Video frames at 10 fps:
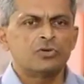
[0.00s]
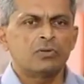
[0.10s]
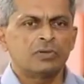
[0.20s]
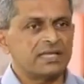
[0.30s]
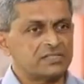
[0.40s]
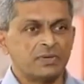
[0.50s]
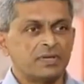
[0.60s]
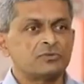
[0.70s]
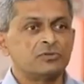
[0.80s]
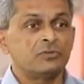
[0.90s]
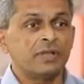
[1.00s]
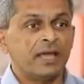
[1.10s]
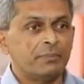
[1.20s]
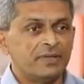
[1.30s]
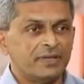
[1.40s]
This week on
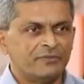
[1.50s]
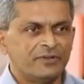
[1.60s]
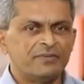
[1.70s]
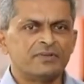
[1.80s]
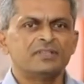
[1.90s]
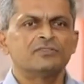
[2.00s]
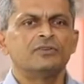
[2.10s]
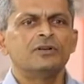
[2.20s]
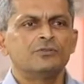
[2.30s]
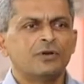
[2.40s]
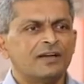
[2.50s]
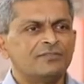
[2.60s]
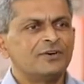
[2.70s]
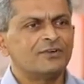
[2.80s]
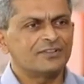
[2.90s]
Storyboard, we are in conversation with
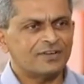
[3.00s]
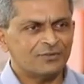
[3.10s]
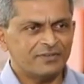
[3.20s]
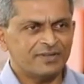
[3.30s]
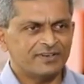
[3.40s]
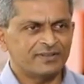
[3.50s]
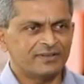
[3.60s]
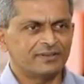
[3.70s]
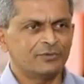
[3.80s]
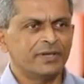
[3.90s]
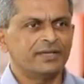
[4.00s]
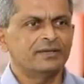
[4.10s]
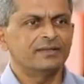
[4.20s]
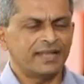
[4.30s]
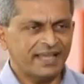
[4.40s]
Karthik Raman, C M O, Ageas
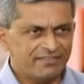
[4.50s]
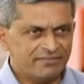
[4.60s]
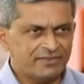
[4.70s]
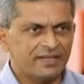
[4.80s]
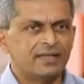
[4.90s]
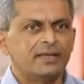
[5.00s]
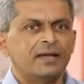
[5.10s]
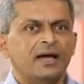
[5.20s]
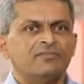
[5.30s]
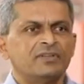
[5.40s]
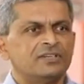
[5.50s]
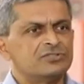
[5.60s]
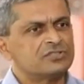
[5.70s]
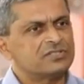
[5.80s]
Federal Life Insurance, on